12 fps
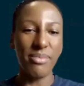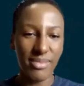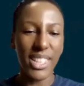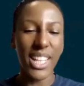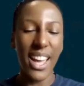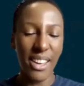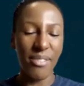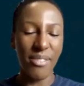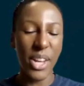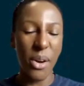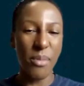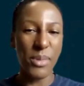
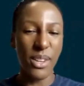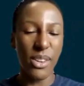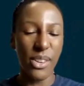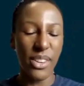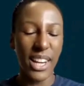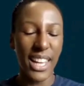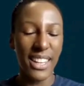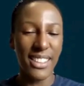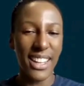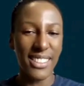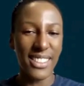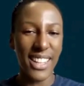No, absolutely.
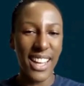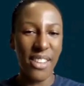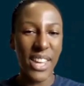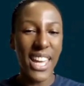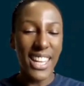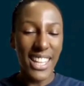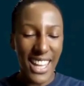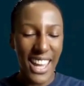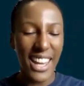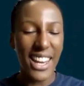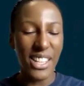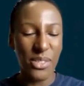That's
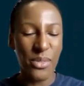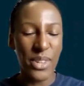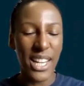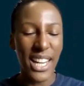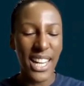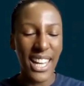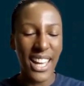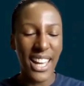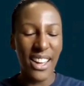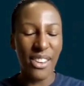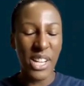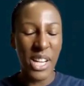that's really
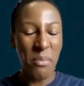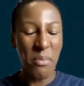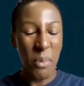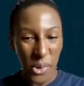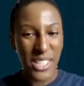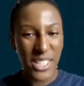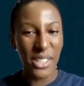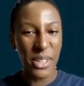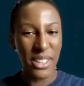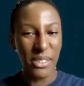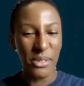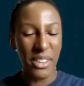really important.
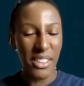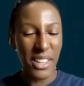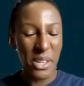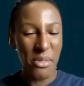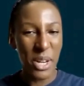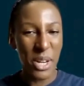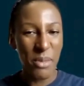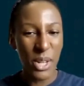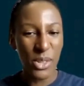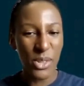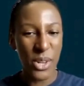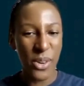Well, thank you very
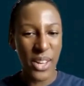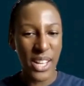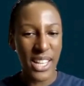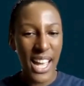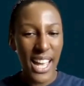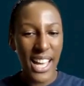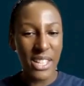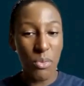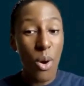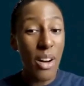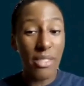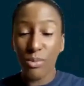much, Joe. And
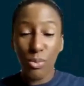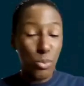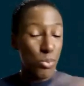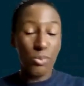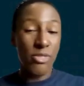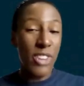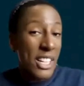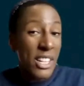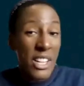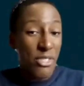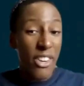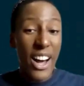what final
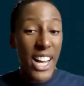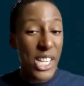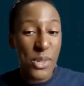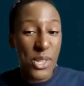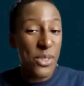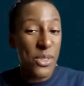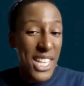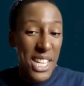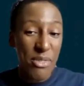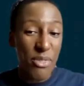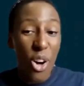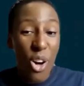advice would you
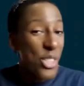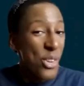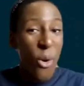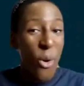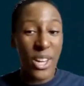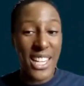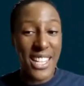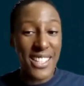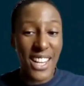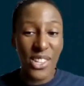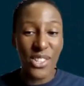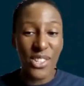give other
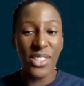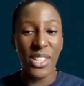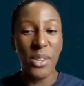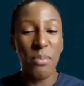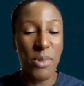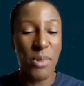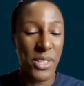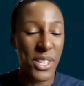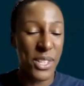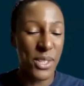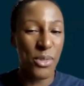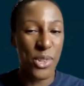organizations in the
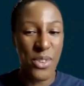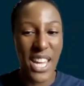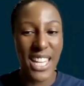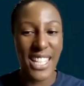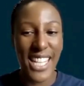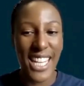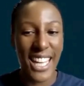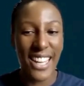process of creating